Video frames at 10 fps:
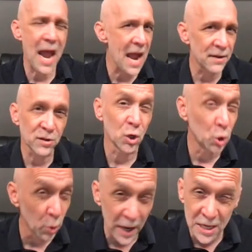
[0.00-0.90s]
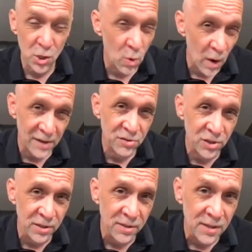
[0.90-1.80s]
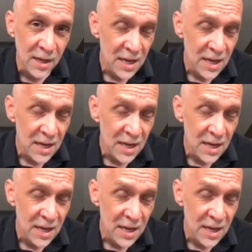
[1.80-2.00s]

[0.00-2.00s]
ask great questions